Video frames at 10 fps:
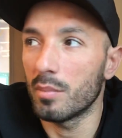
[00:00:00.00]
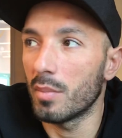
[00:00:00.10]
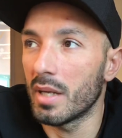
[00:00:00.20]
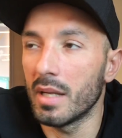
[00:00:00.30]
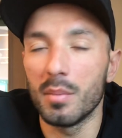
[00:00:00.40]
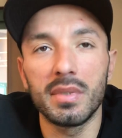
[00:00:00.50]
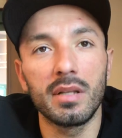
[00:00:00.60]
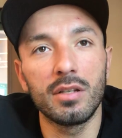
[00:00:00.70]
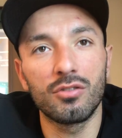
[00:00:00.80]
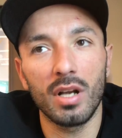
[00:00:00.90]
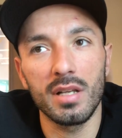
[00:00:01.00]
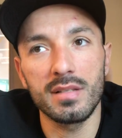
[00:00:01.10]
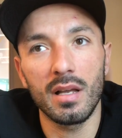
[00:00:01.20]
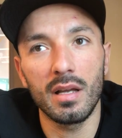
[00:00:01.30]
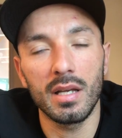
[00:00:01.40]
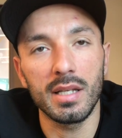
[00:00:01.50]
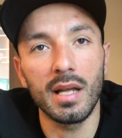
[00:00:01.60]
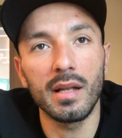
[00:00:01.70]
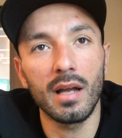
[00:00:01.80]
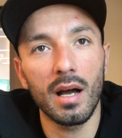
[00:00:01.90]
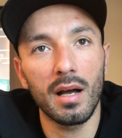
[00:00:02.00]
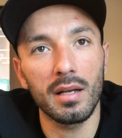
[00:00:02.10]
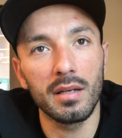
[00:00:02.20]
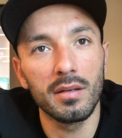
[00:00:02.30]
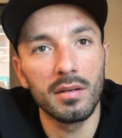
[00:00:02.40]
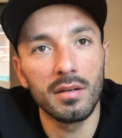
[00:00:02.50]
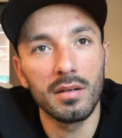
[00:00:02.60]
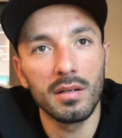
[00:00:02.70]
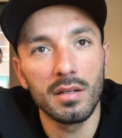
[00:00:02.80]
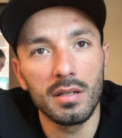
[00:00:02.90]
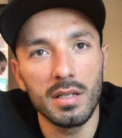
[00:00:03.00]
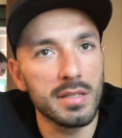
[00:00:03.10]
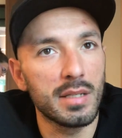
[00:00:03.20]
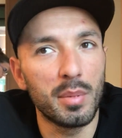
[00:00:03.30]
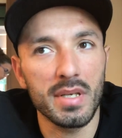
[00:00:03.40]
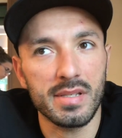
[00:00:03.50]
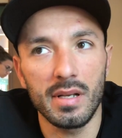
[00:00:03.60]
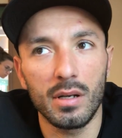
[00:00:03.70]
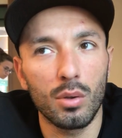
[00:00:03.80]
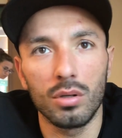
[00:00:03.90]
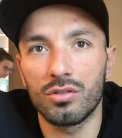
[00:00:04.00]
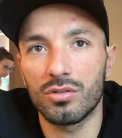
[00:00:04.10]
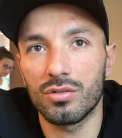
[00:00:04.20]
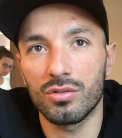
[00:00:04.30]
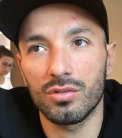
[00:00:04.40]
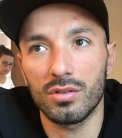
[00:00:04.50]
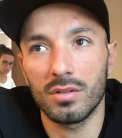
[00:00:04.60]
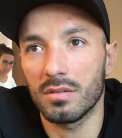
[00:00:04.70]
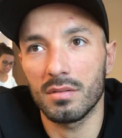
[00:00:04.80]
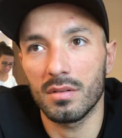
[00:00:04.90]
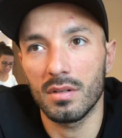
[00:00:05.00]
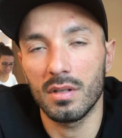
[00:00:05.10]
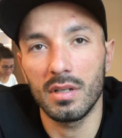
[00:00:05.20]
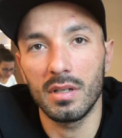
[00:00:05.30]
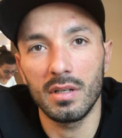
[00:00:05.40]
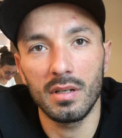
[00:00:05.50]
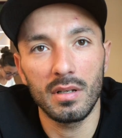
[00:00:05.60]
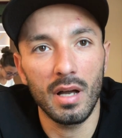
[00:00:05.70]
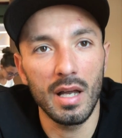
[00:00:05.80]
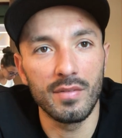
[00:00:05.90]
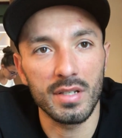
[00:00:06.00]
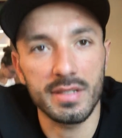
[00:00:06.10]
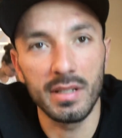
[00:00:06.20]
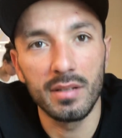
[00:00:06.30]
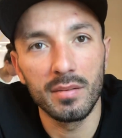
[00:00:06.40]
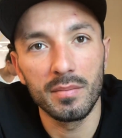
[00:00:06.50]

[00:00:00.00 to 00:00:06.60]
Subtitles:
My name, the teacher is Idan Harari. He's the best coach I ever see.